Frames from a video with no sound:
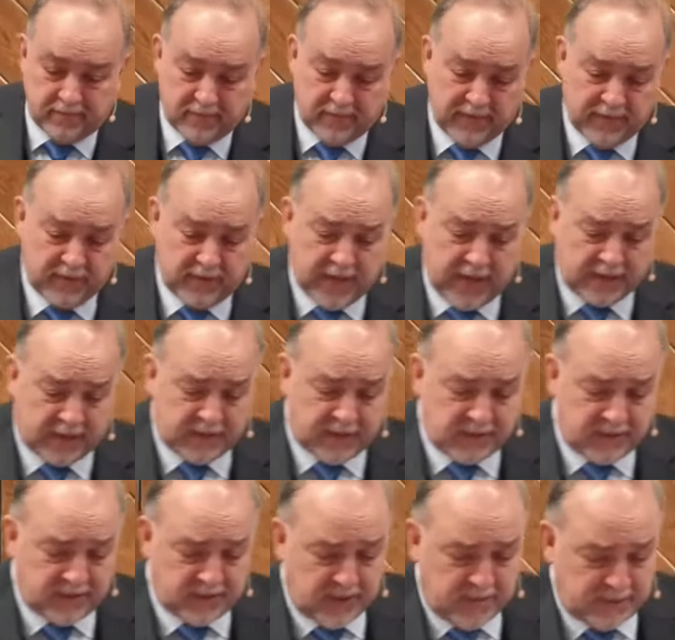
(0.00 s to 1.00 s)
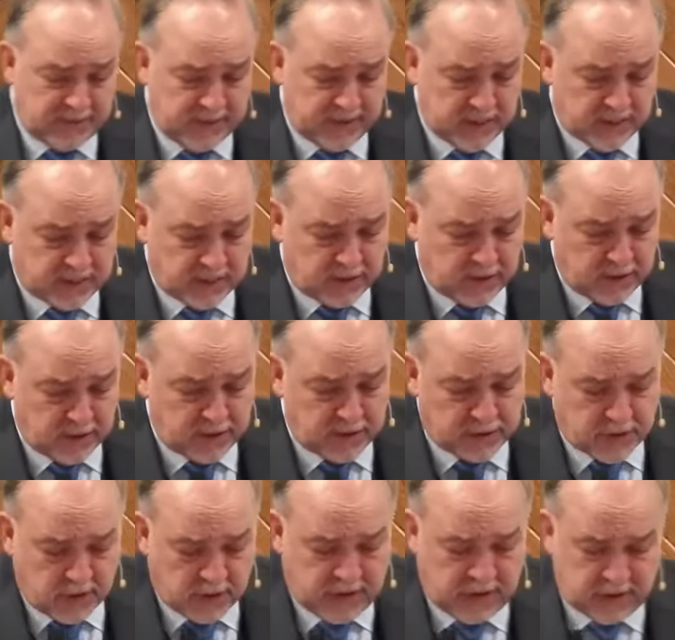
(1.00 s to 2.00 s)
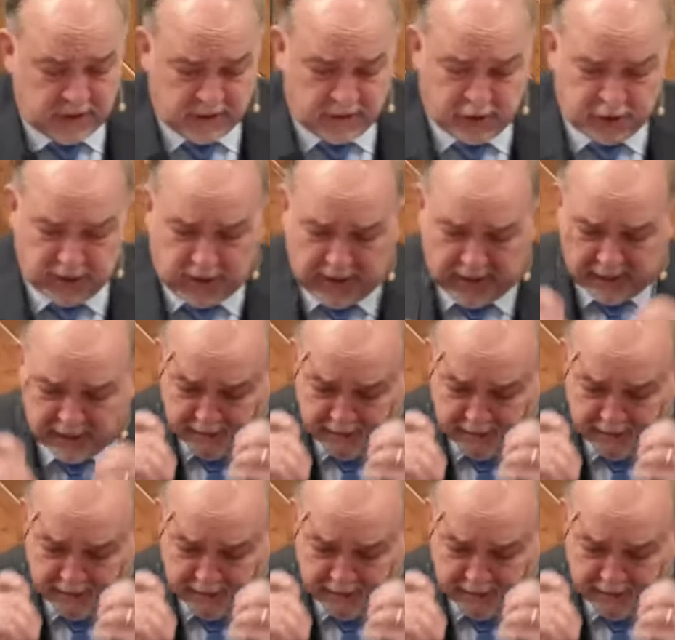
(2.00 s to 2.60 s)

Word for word: So that's something that's concerning to John.